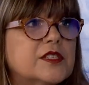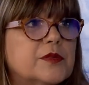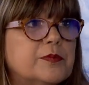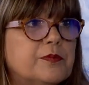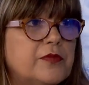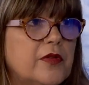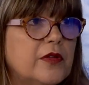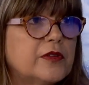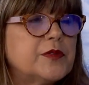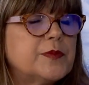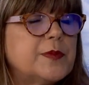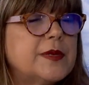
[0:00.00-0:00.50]

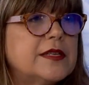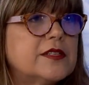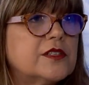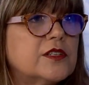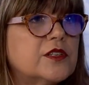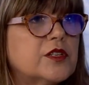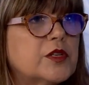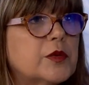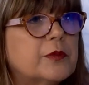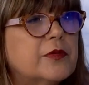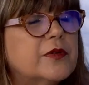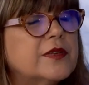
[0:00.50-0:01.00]
Those
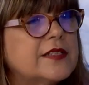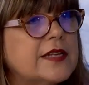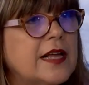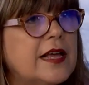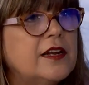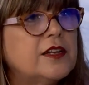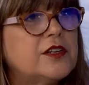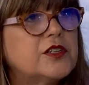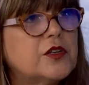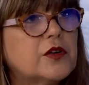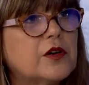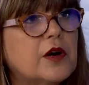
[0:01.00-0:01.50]
pieces are
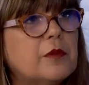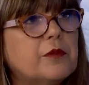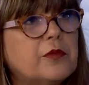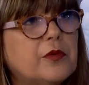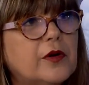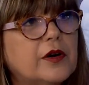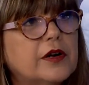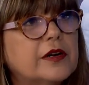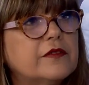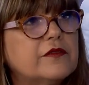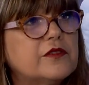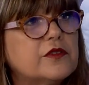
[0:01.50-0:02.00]
presented to our
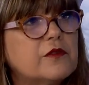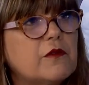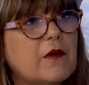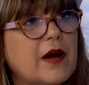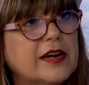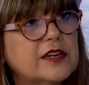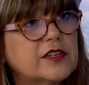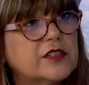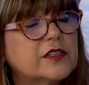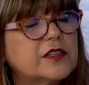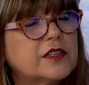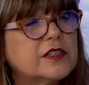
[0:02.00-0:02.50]
board of
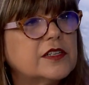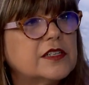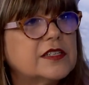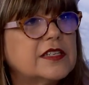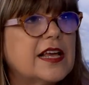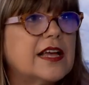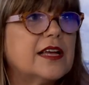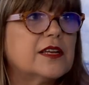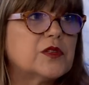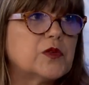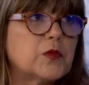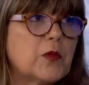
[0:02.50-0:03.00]
directors
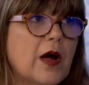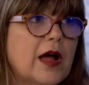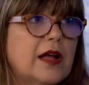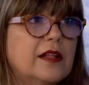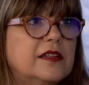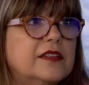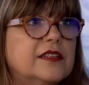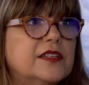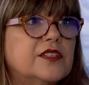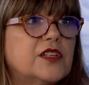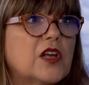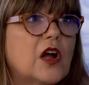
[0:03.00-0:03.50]
as
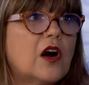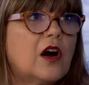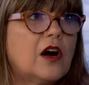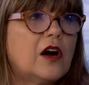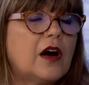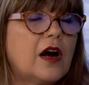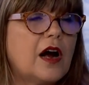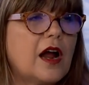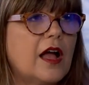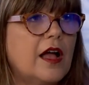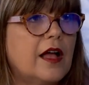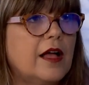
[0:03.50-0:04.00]
well as
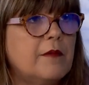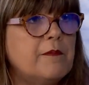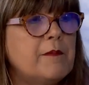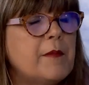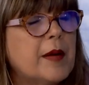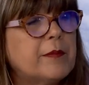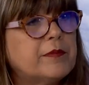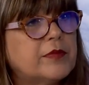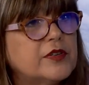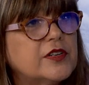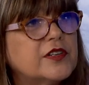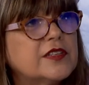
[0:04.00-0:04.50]
our
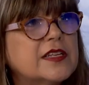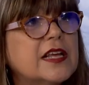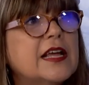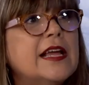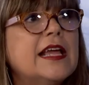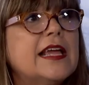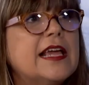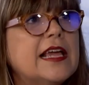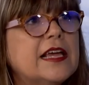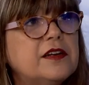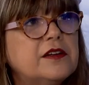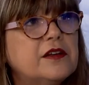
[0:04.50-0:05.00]
members
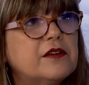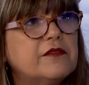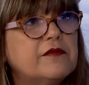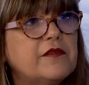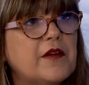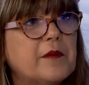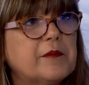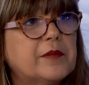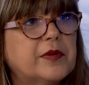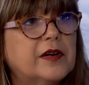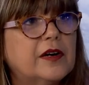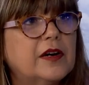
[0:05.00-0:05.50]
in
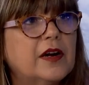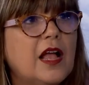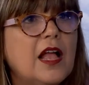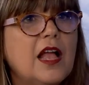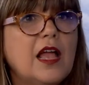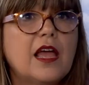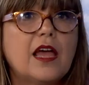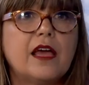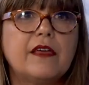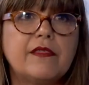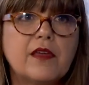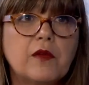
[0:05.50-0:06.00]
November.
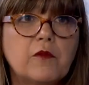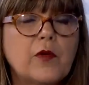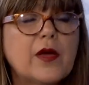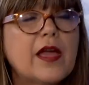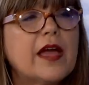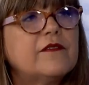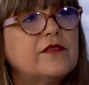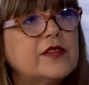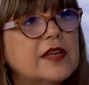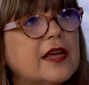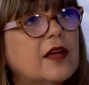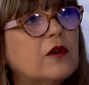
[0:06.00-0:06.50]
And then we
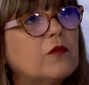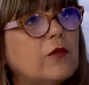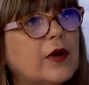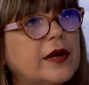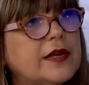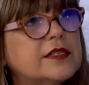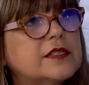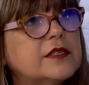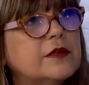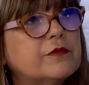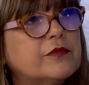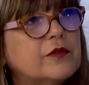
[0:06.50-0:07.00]
have to get
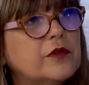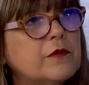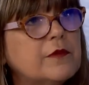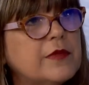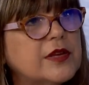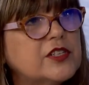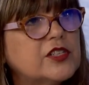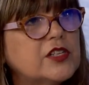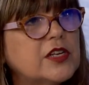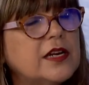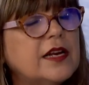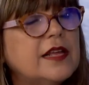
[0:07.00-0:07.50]
rights and
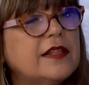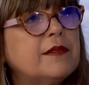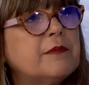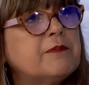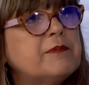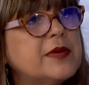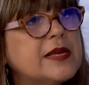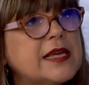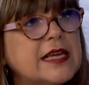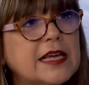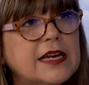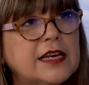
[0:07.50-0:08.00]
permission. And
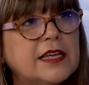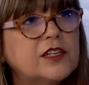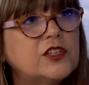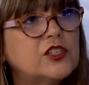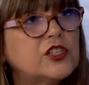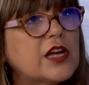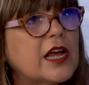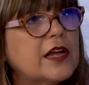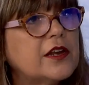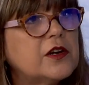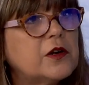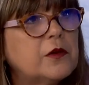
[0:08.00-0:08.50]
beginning
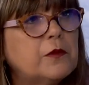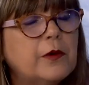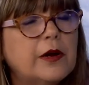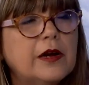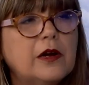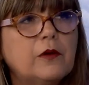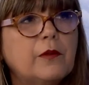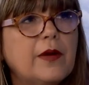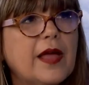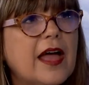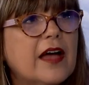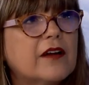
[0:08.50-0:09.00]
January,
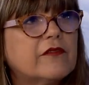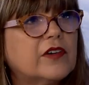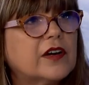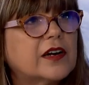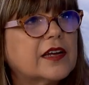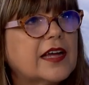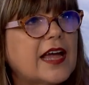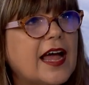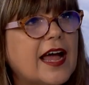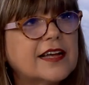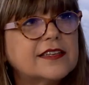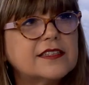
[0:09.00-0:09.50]
we have our
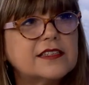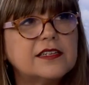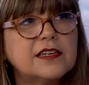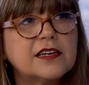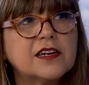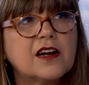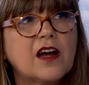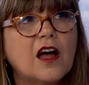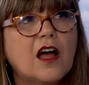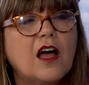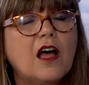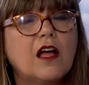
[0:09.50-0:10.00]
casting
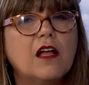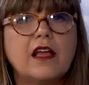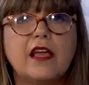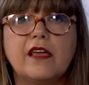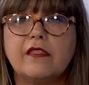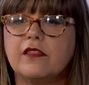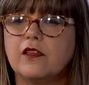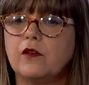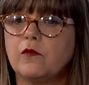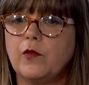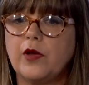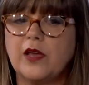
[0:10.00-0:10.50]
call,
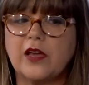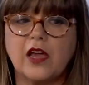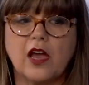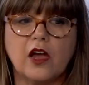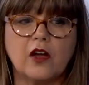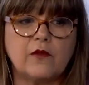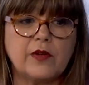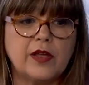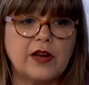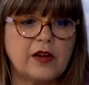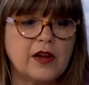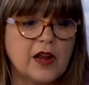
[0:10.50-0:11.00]
and then we
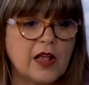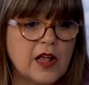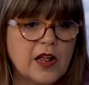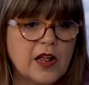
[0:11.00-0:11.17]
go and